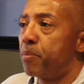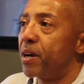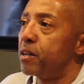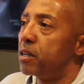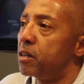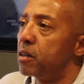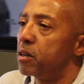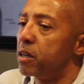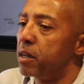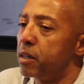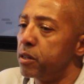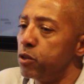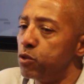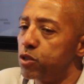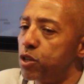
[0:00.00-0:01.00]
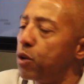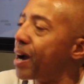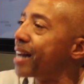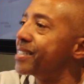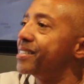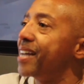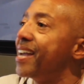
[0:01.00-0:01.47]
but you still
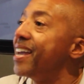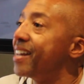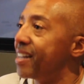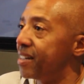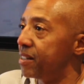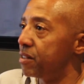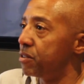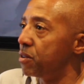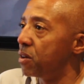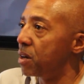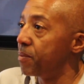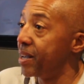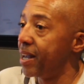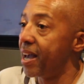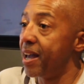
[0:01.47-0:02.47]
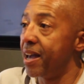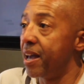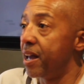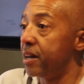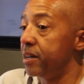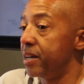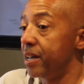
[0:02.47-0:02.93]
got to stay in it. You know what I mean?
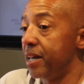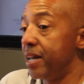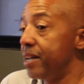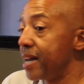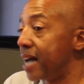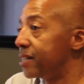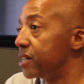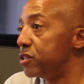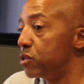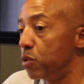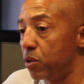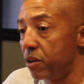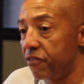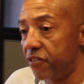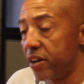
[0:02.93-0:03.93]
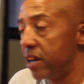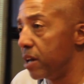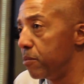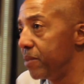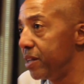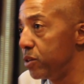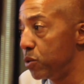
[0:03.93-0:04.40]
And he not just doing it for
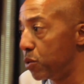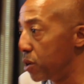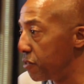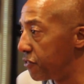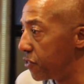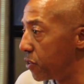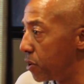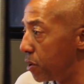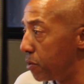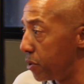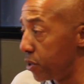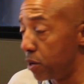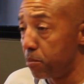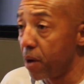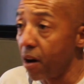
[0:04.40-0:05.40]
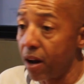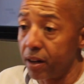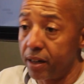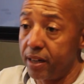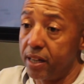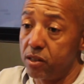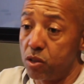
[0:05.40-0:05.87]
him. He's doing it for, you know,
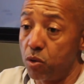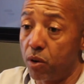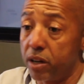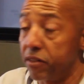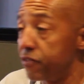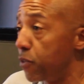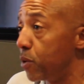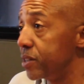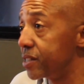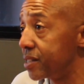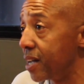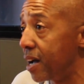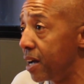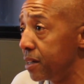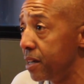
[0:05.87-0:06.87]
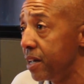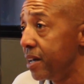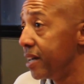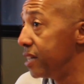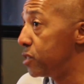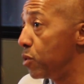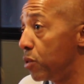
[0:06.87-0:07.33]
Maryland. He's doing it for his son.
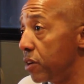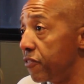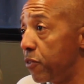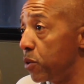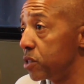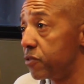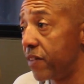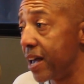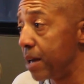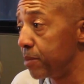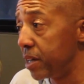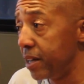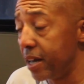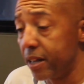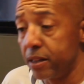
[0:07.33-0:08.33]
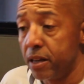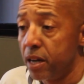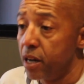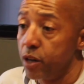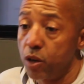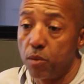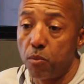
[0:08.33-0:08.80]
He's doing it for his family. And,
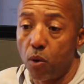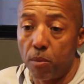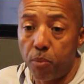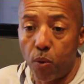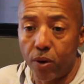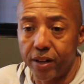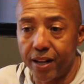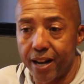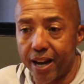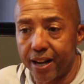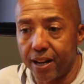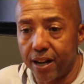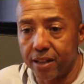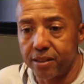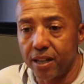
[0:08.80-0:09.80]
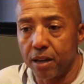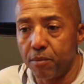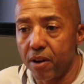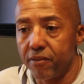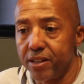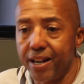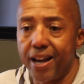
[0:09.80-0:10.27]
you know, more importantly, like I tell
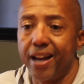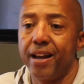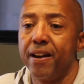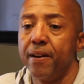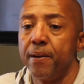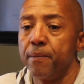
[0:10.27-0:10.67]
him every day,